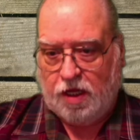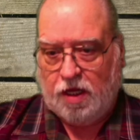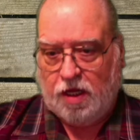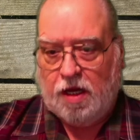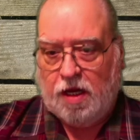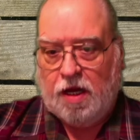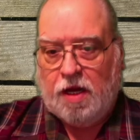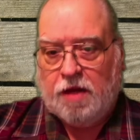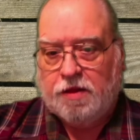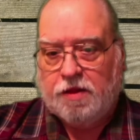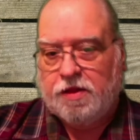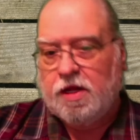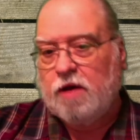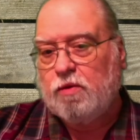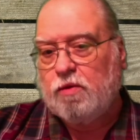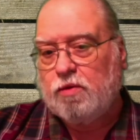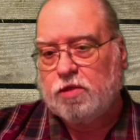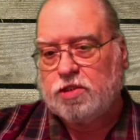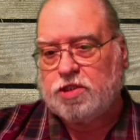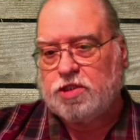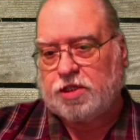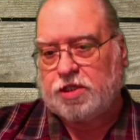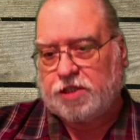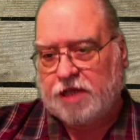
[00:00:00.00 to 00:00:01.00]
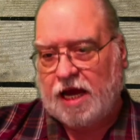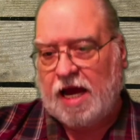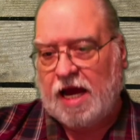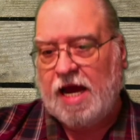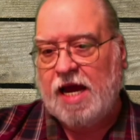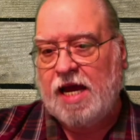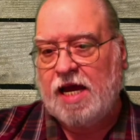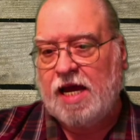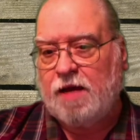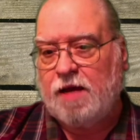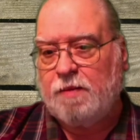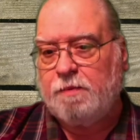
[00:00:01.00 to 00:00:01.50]
There was a
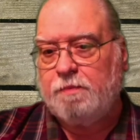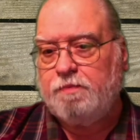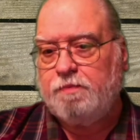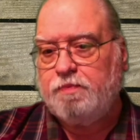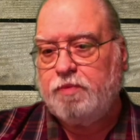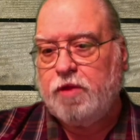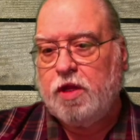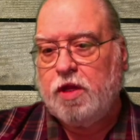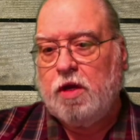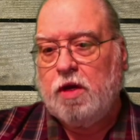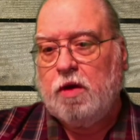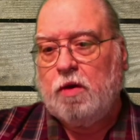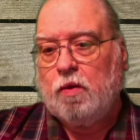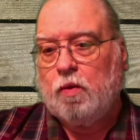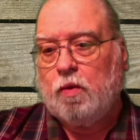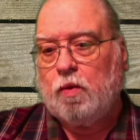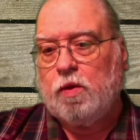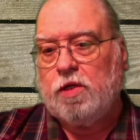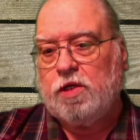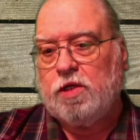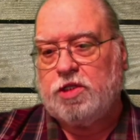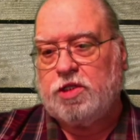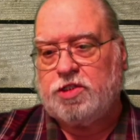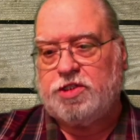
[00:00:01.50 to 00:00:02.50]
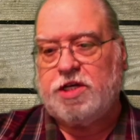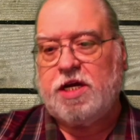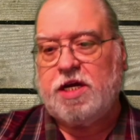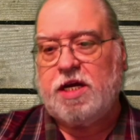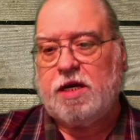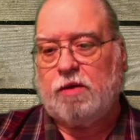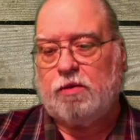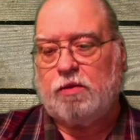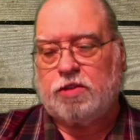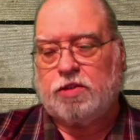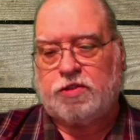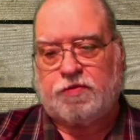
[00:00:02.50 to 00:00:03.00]
time when the Senate
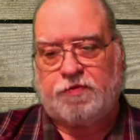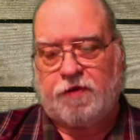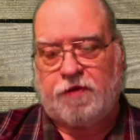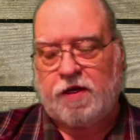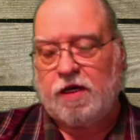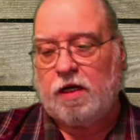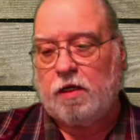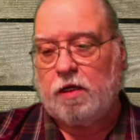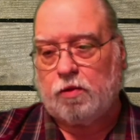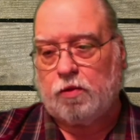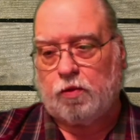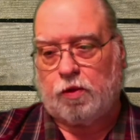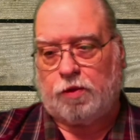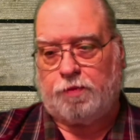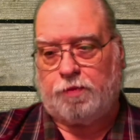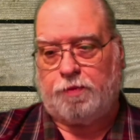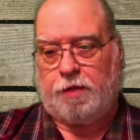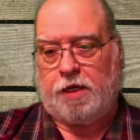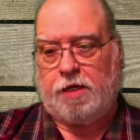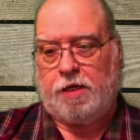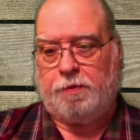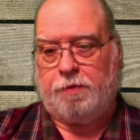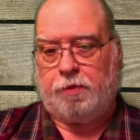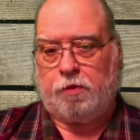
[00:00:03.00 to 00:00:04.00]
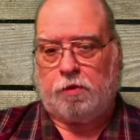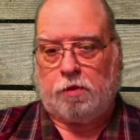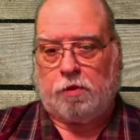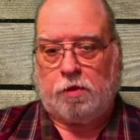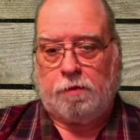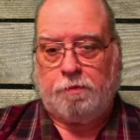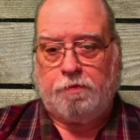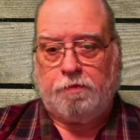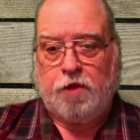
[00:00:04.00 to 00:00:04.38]
was filled with people